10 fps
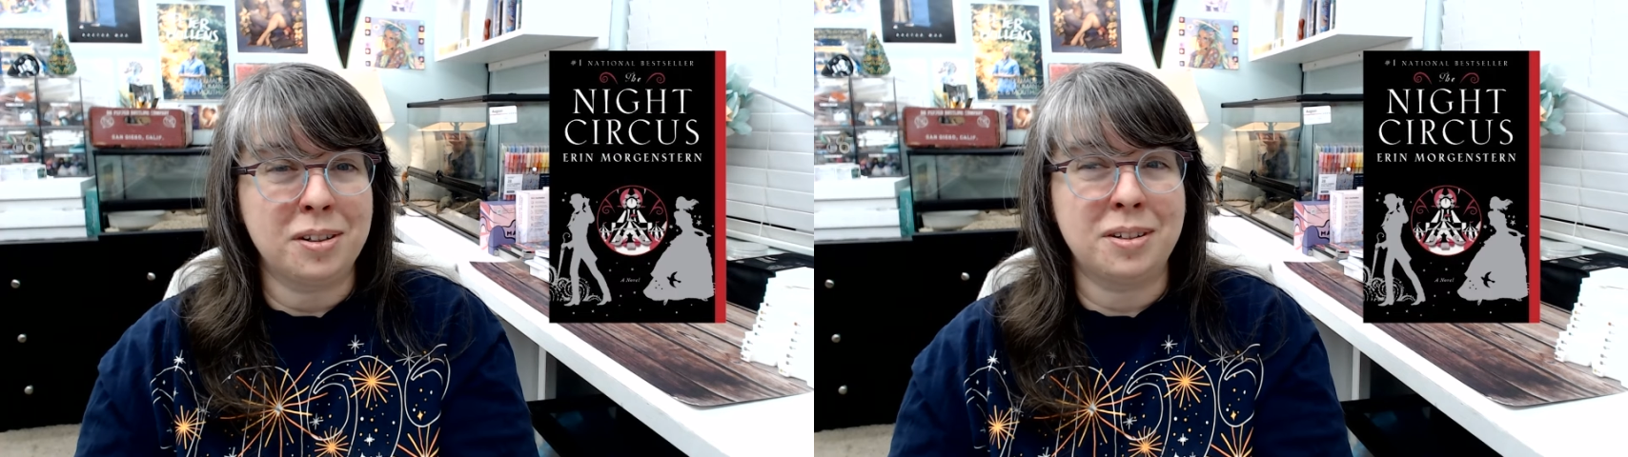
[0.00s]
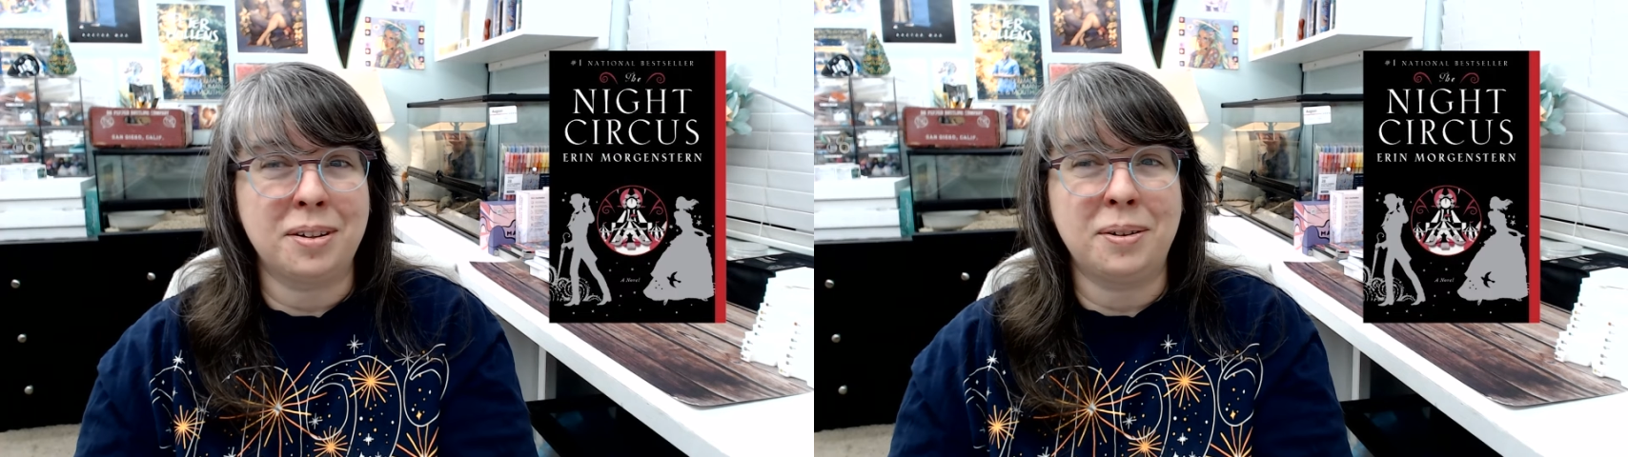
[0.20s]

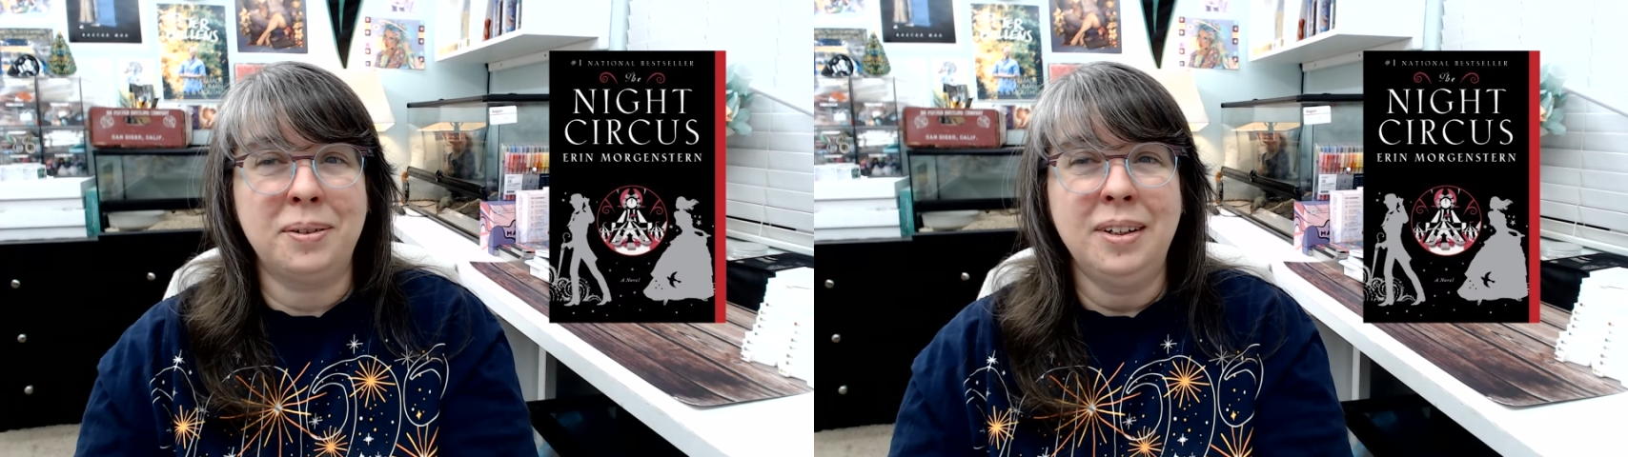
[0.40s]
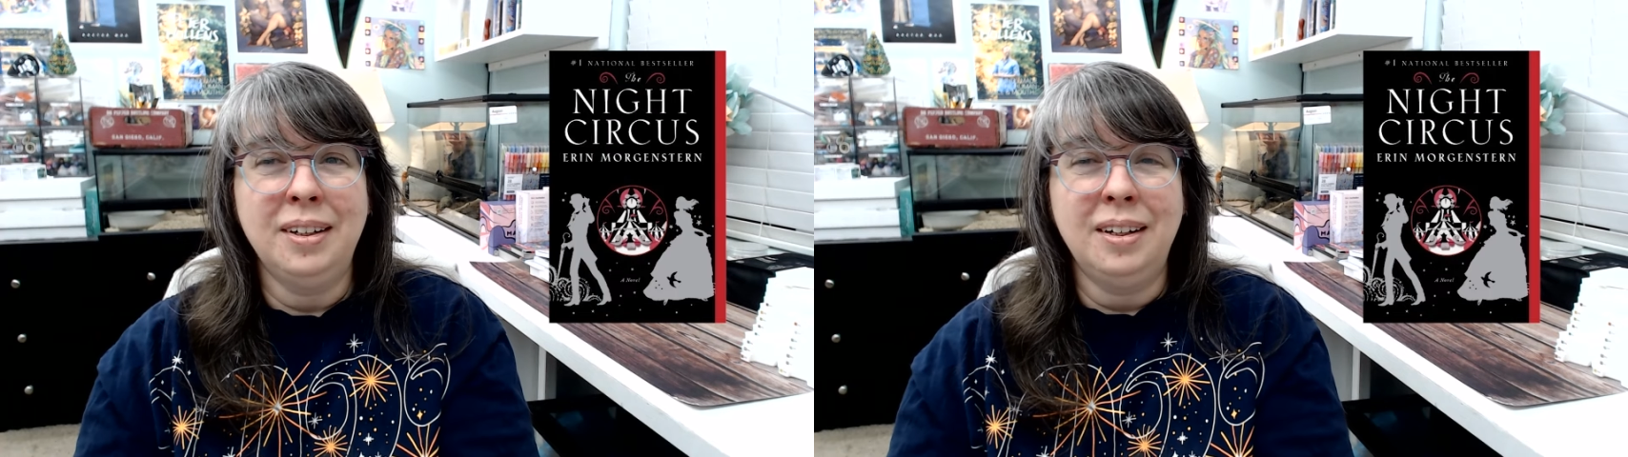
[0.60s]

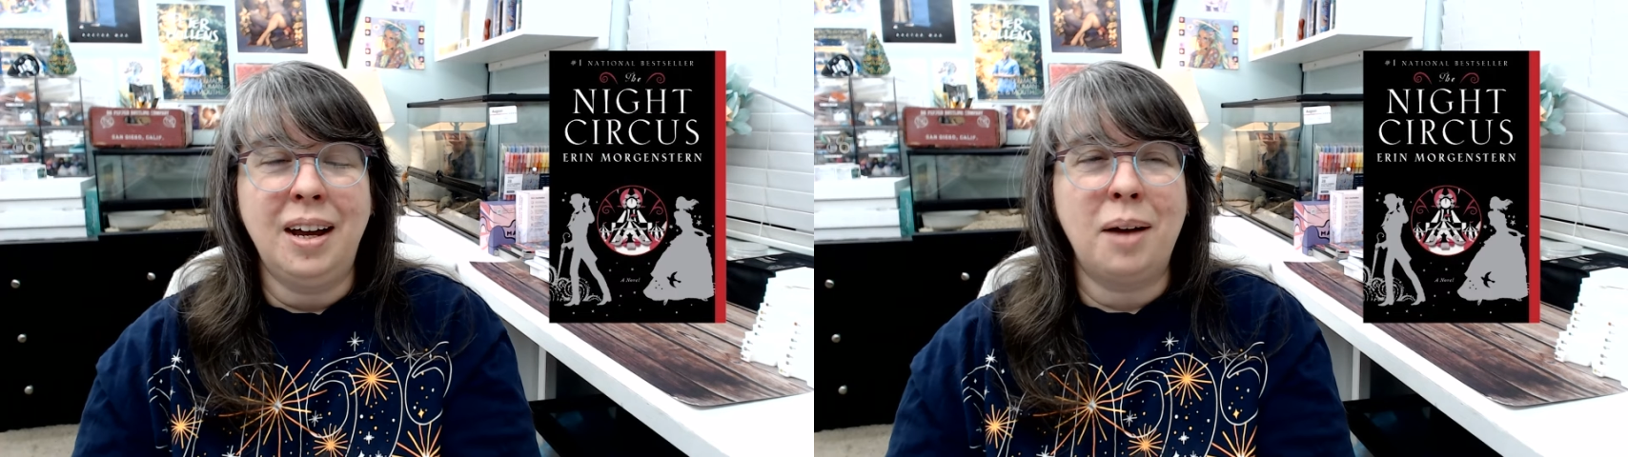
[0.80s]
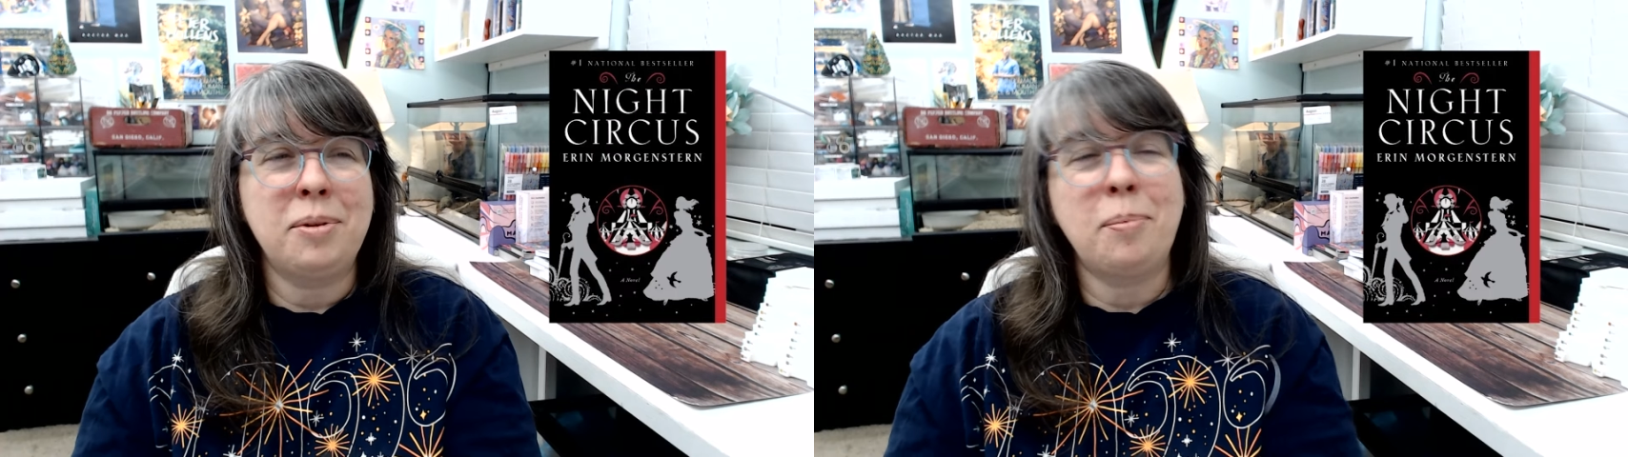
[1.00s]
so
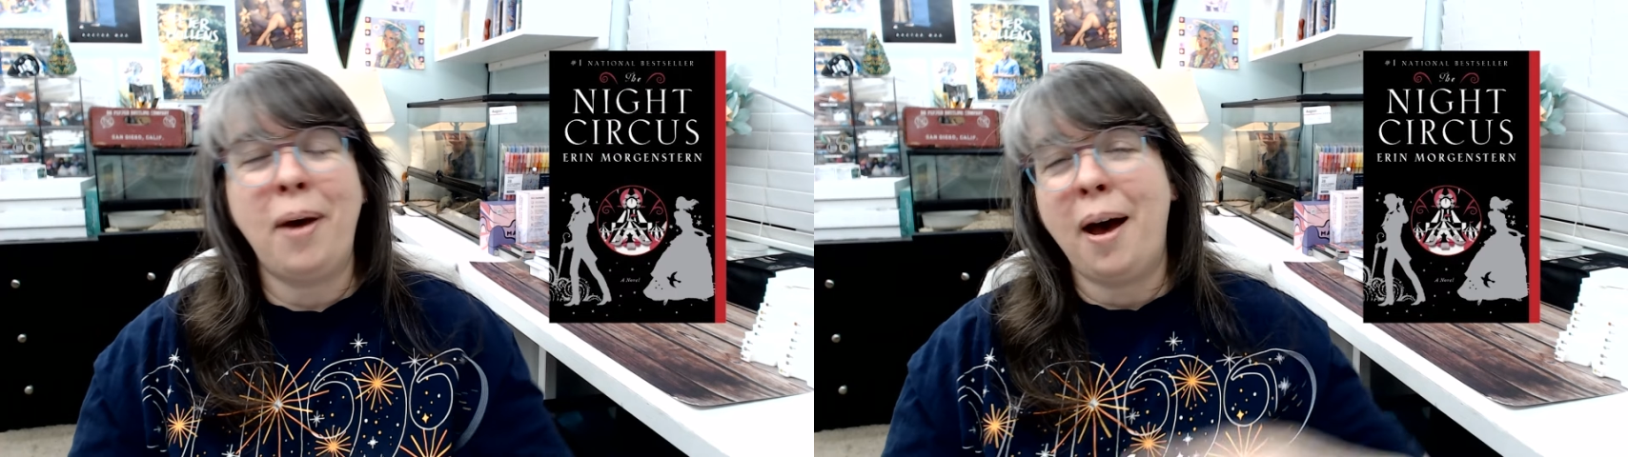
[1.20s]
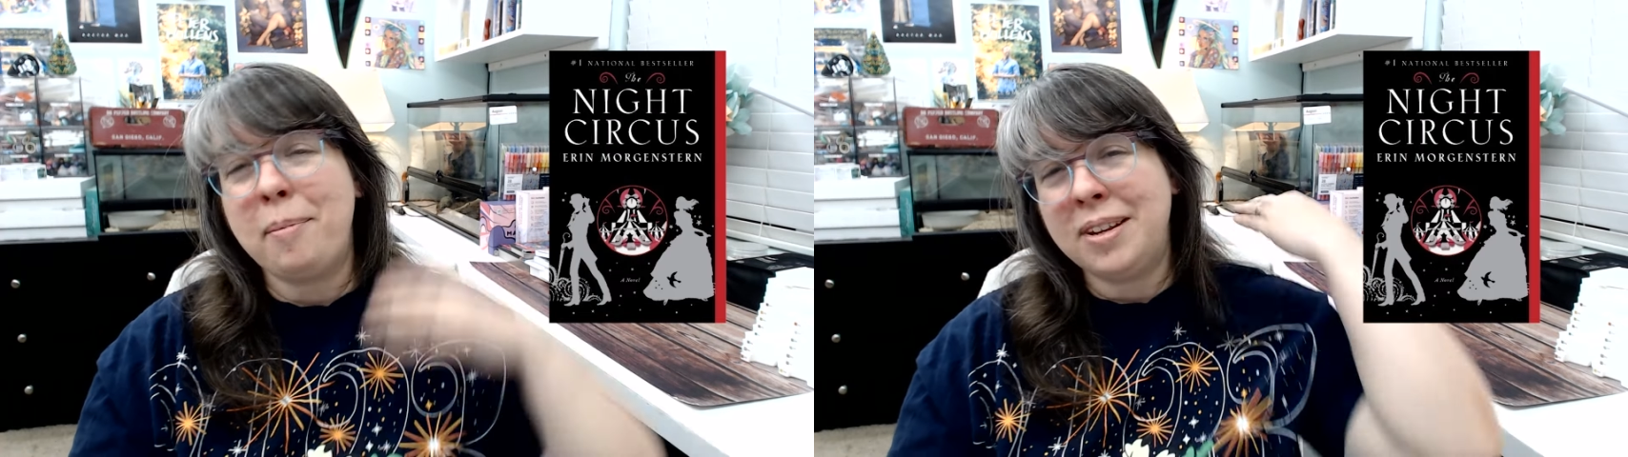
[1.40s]
I'm going to
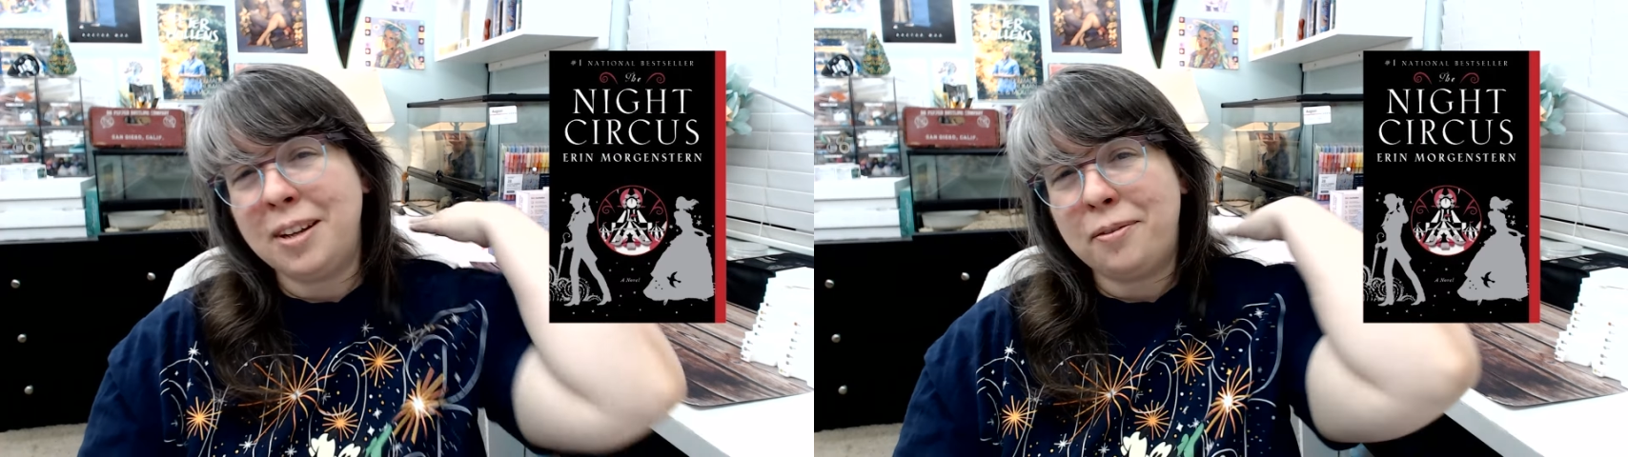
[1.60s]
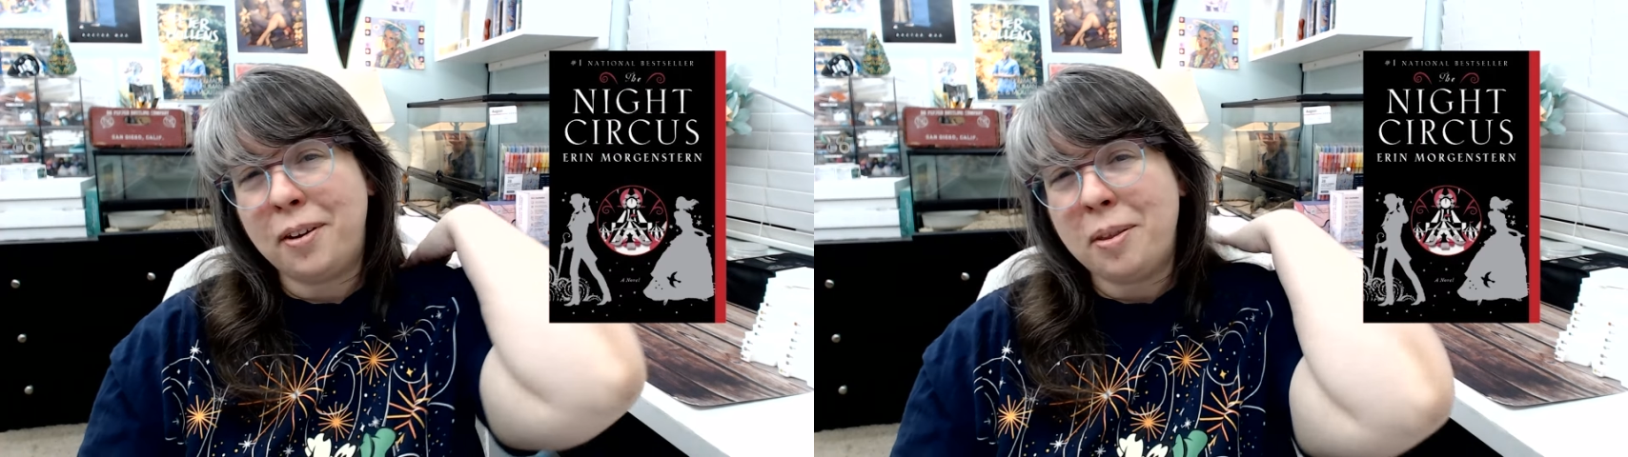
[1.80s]
pat myself on the